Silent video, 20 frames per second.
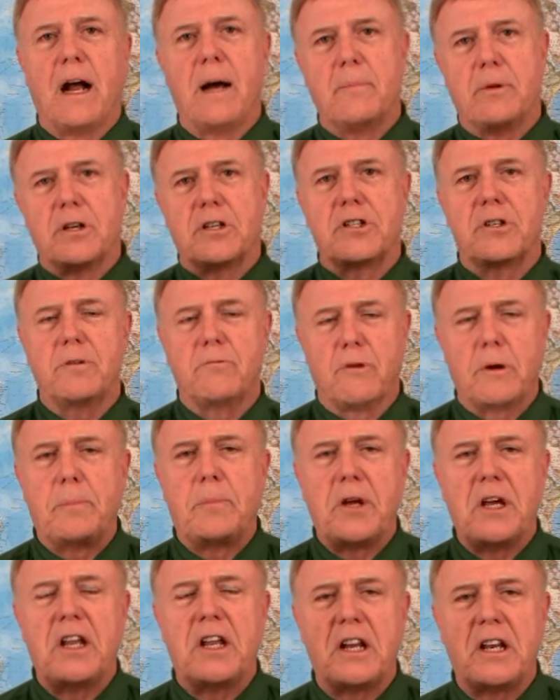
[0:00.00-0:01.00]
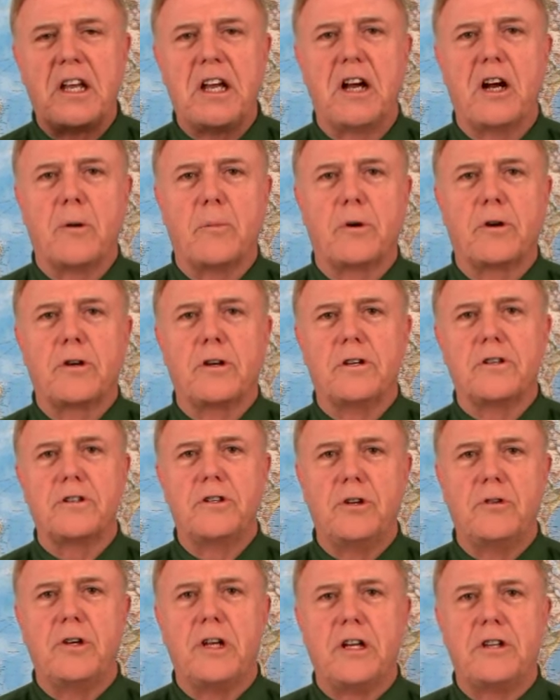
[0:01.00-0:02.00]
I'm going to repeat it here
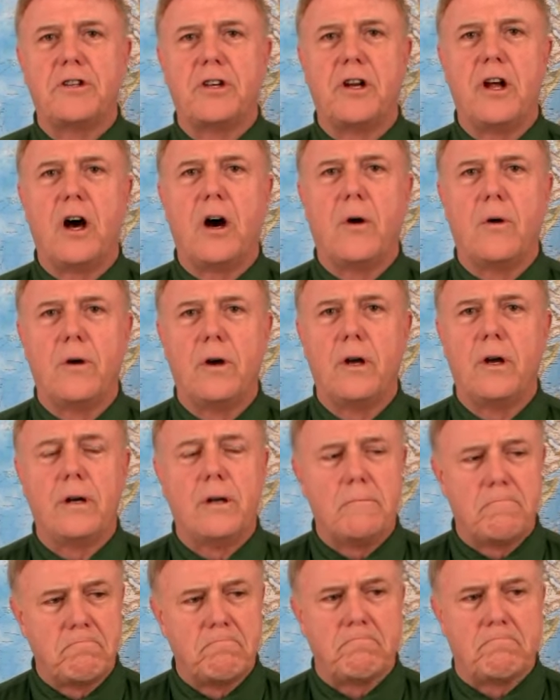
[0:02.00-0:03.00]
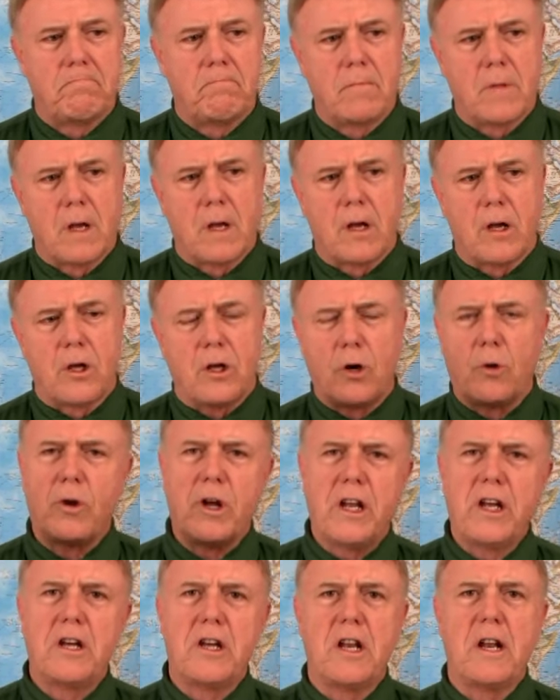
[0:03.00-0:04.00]
because you need to know. You're
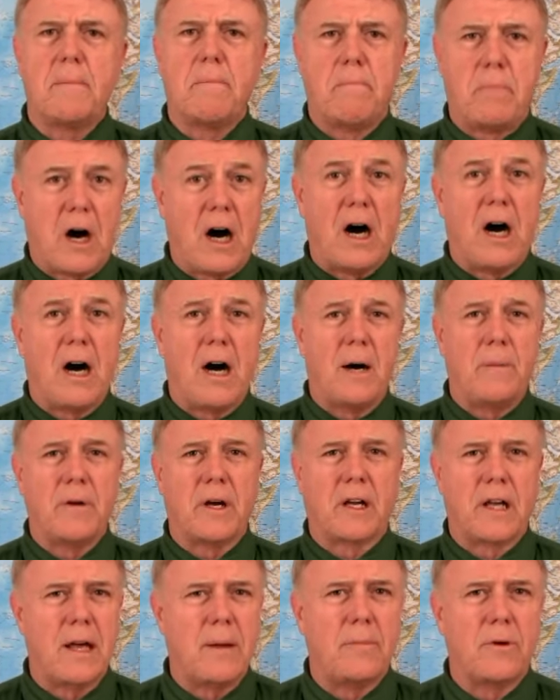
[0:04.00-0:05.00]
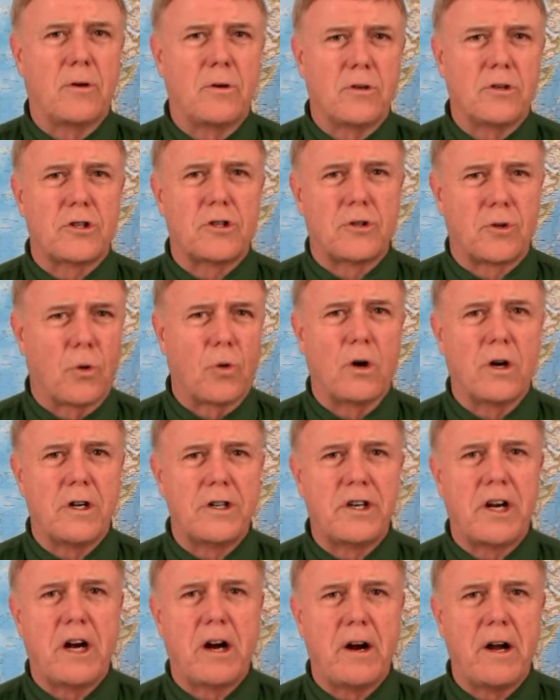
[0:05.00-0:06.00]
really going to bomb a chemical
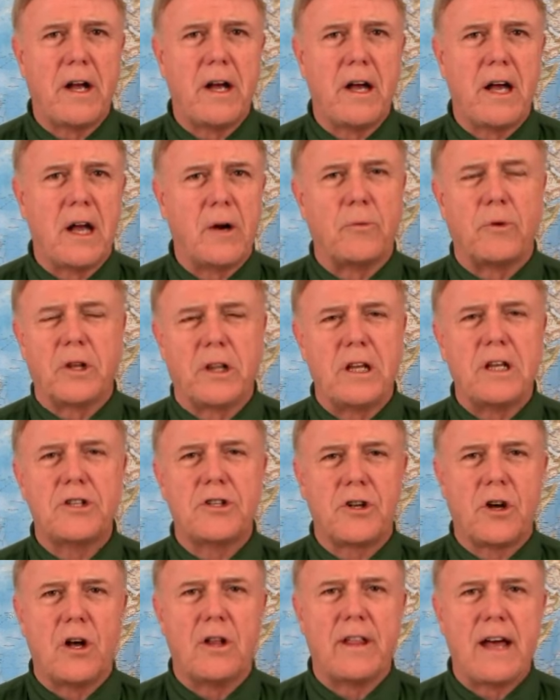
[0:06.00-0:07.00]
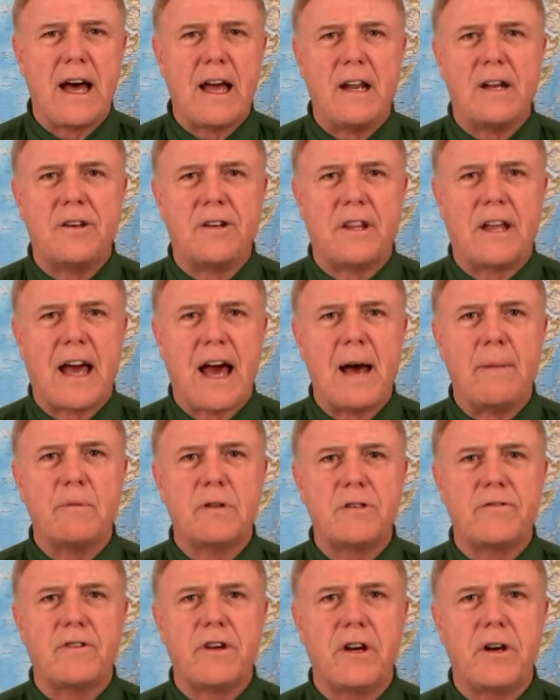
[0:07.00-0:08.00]
storage area and release all that into the
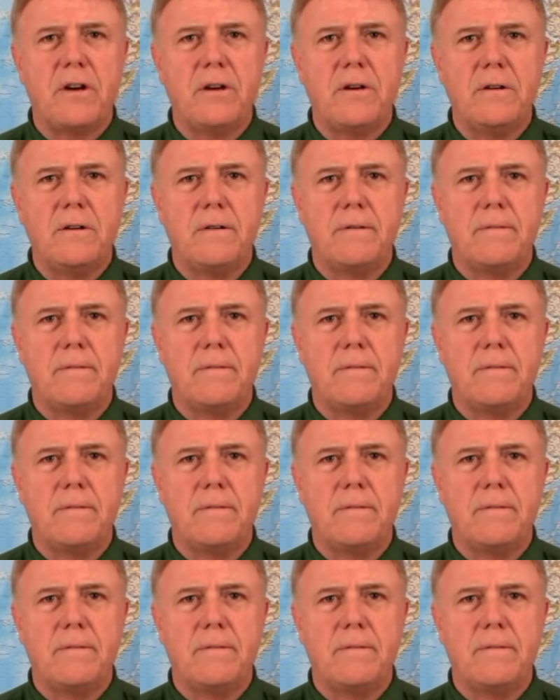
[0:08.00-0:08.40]
atmosphere?